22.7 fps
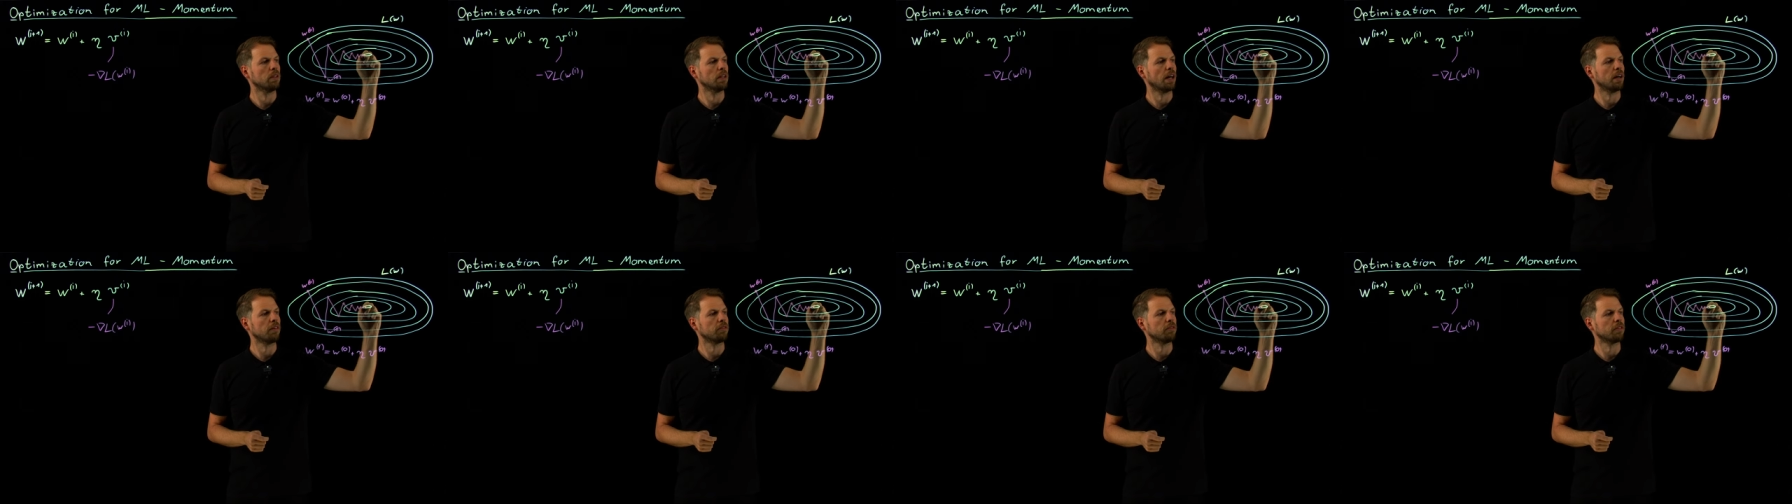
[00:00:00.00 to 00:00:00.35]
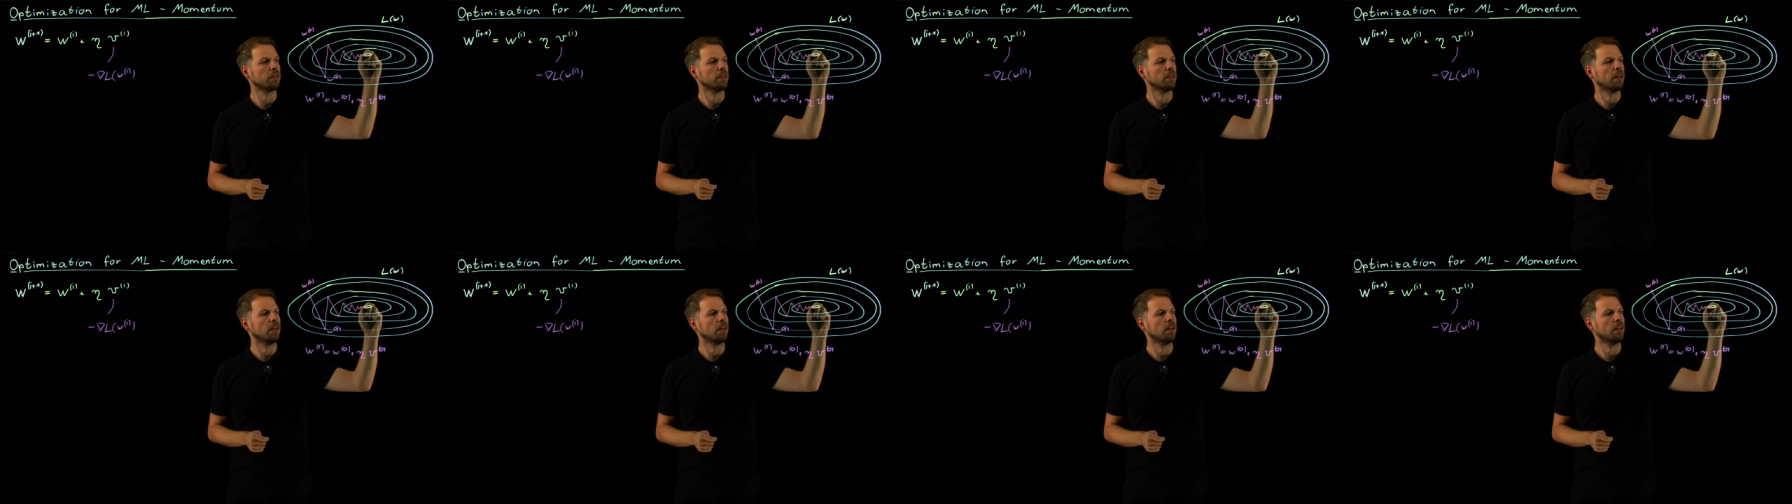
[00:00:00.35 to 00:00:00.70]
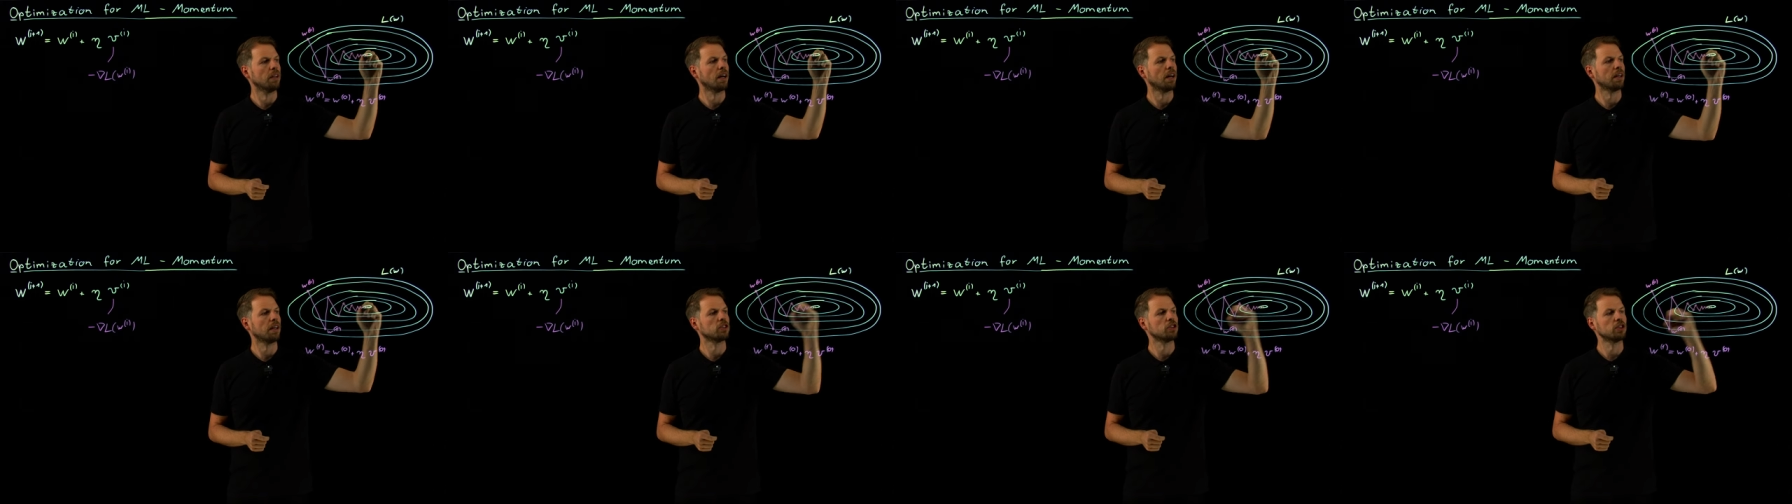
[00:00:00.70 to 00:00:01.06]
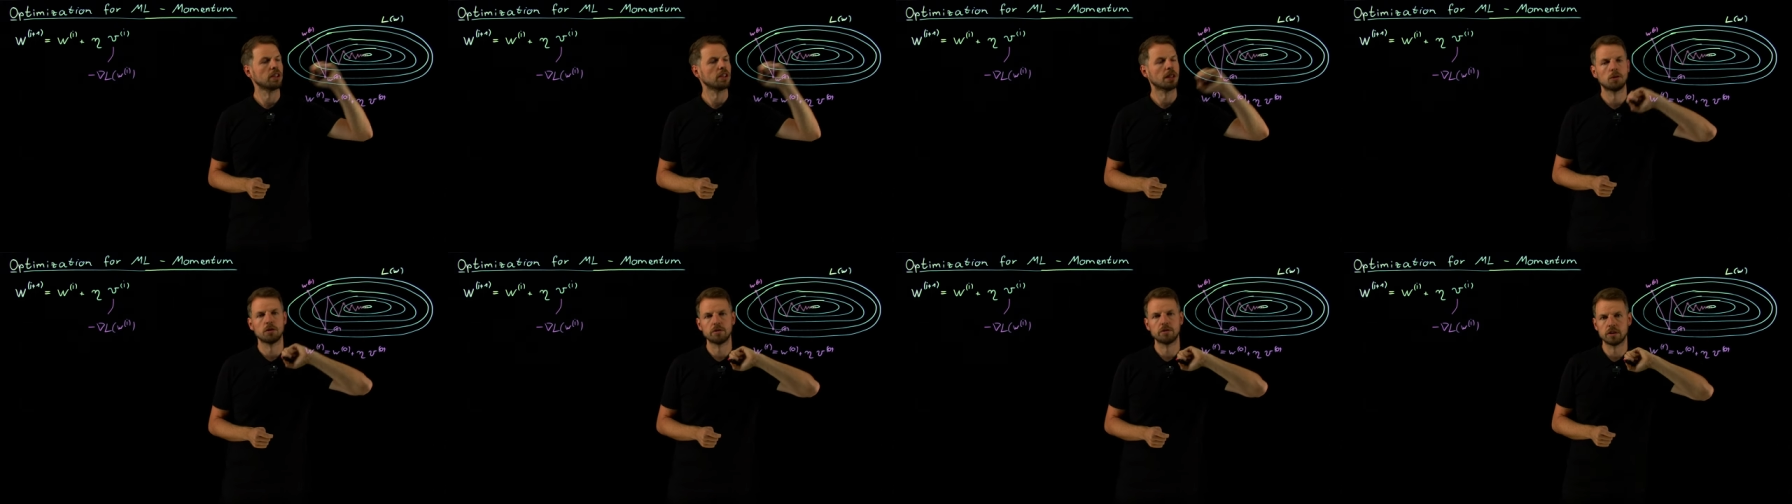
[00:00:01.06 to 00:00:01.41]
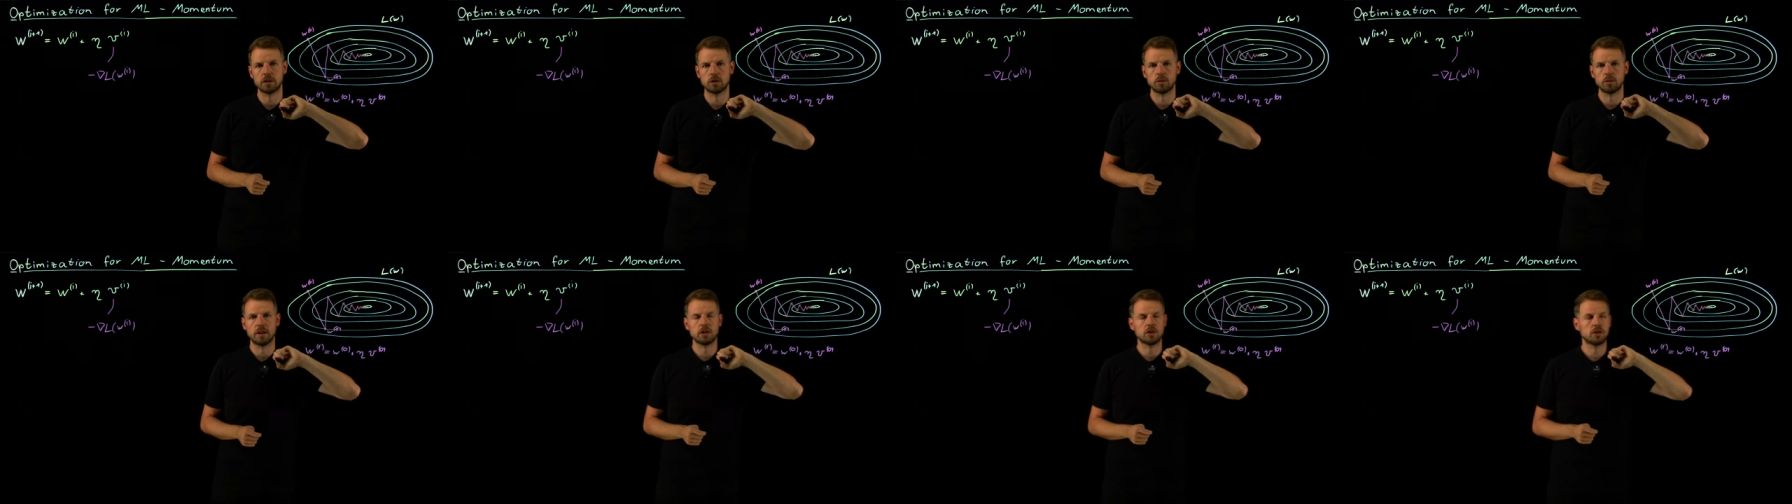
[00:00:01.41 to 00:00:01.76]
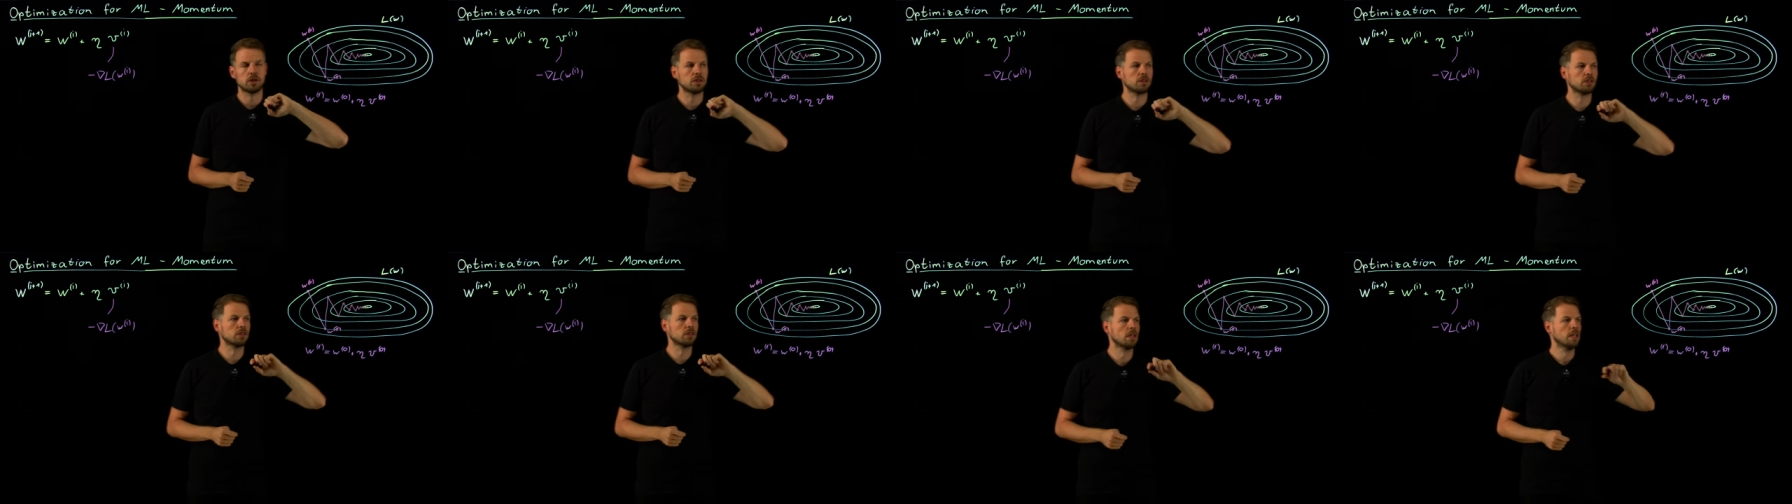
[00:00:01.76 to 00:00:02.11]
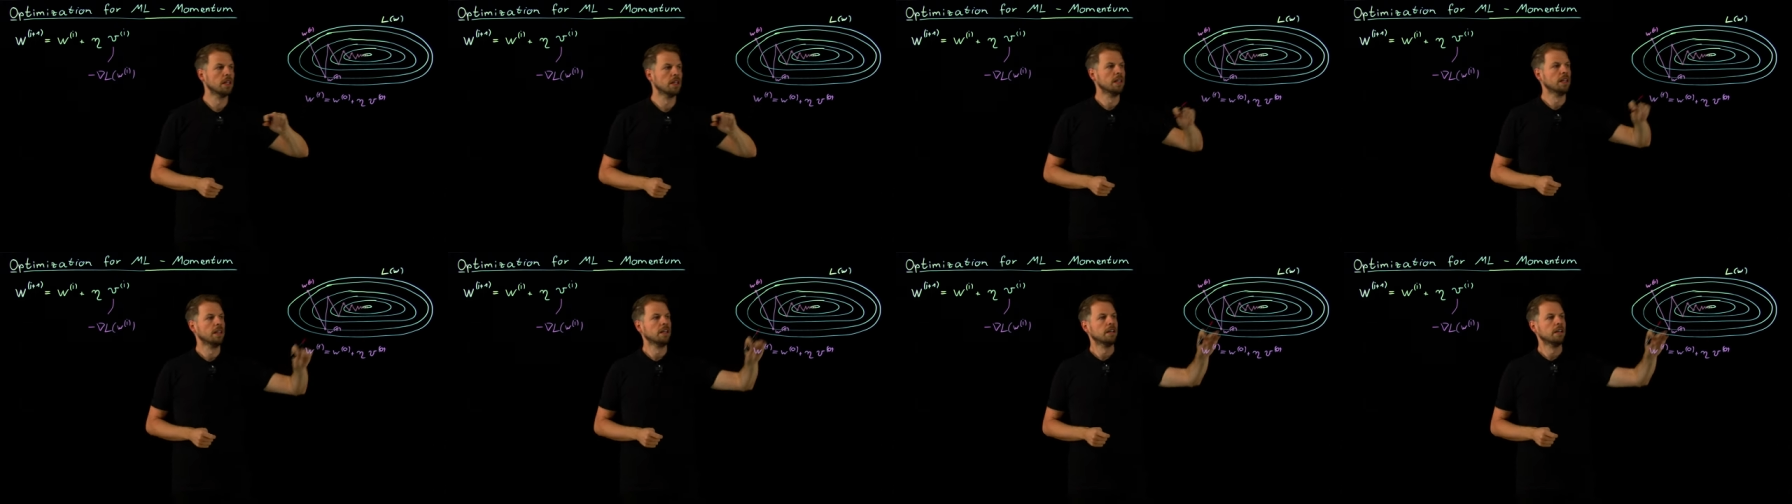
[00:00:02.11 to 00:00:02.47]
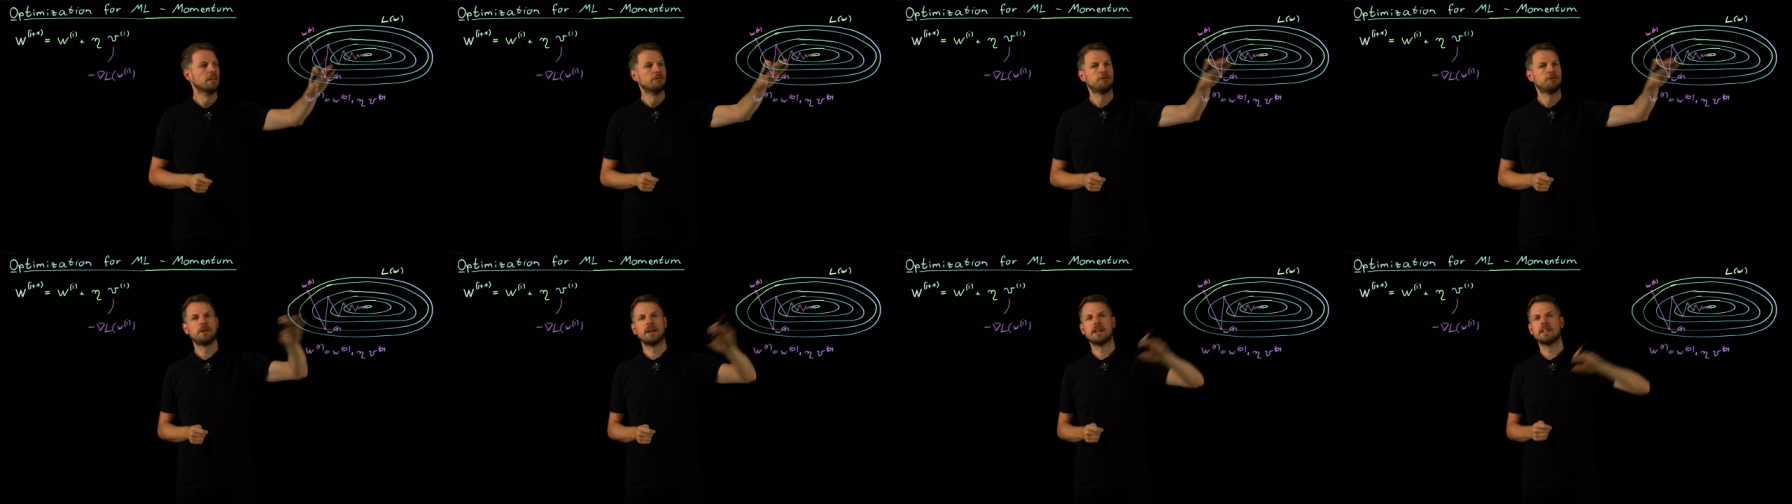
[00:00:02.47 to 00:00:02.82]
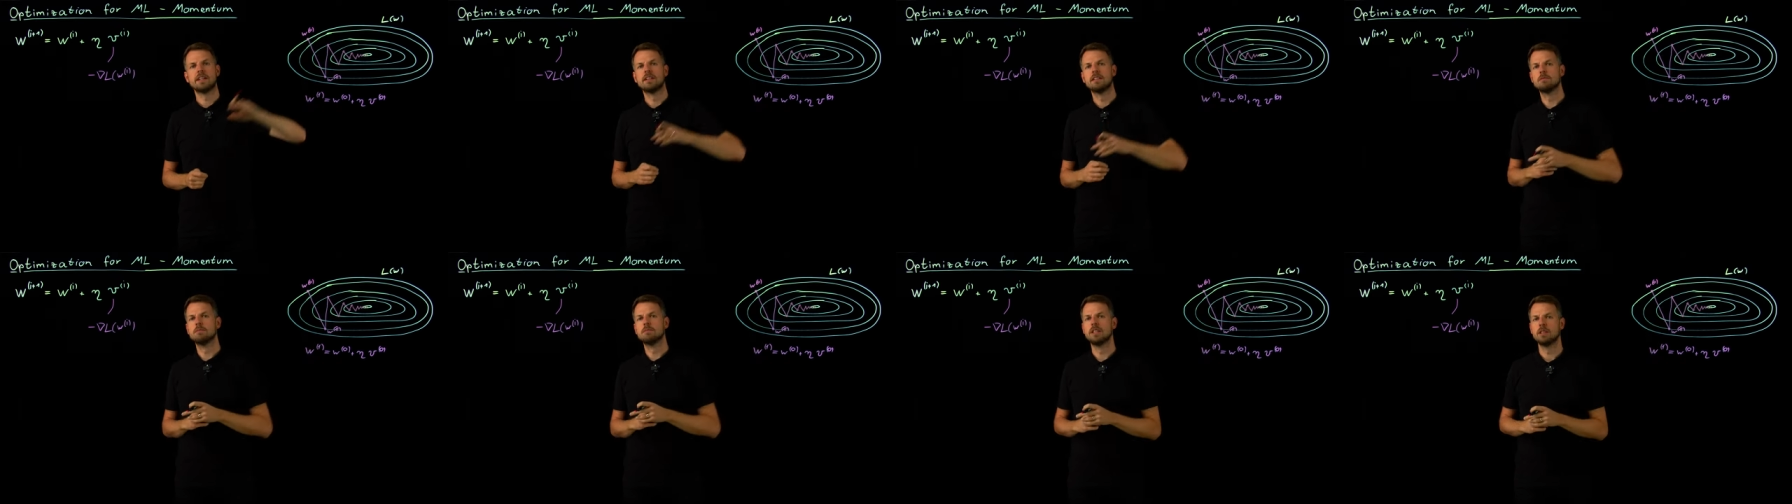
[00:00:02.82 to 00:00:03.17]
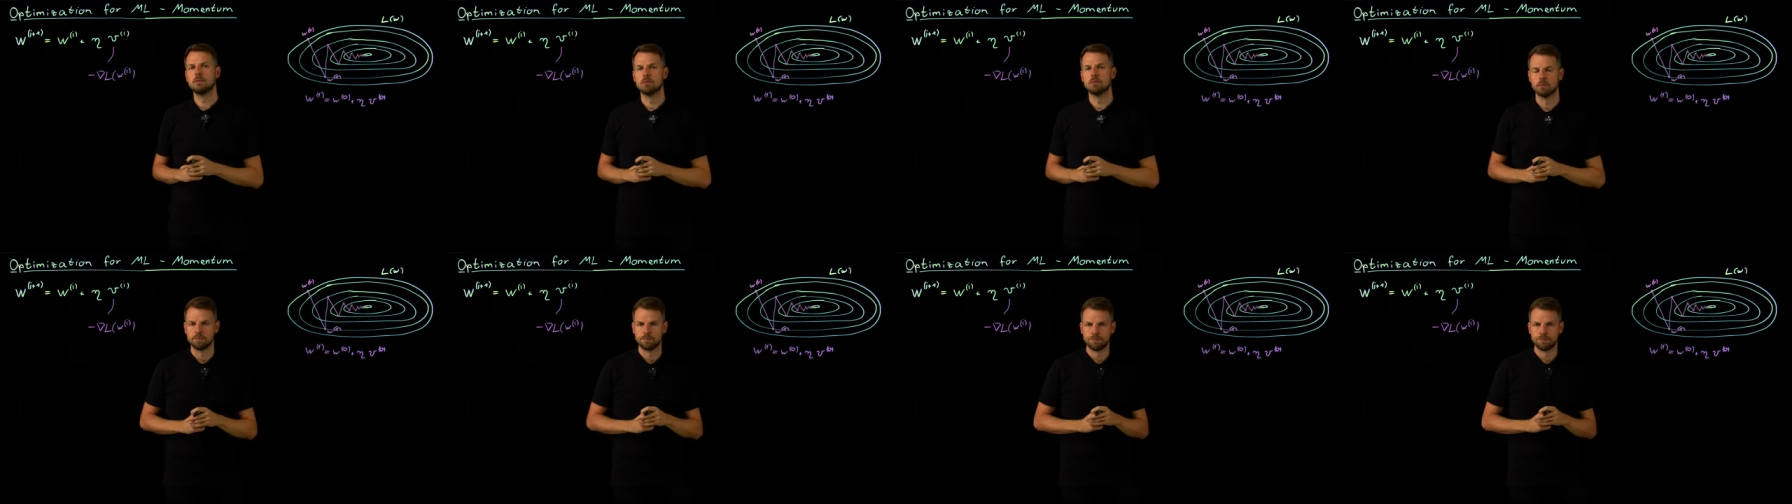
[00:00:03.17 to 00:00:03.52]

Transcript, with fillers: after a large number of iterations, find this minimum.